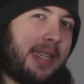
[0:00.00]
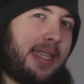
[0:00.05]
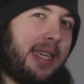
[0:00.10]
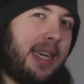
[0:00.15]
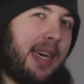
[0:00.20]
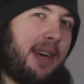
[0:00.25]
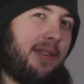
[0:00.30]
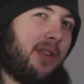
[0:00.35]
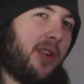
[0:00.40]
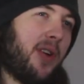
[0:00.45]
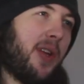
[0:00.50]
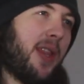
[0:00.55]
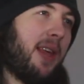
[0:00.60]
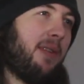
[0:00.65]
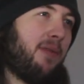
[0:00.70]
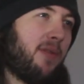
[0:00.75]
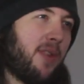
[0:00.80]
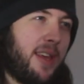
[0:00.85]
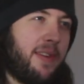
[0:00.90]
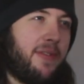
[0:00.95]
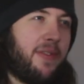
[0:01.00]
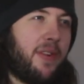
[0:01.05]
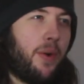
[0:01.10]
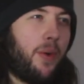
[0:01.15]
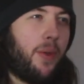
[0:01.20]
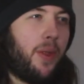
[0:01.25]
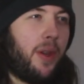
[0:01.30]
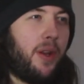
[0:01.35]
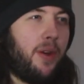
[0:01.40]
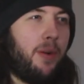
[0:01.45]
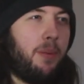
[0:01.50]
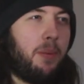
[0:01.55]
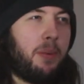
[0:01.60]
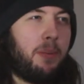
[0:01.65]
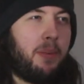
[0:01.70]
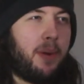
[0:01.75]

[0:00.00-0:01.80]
together and then refill the loop.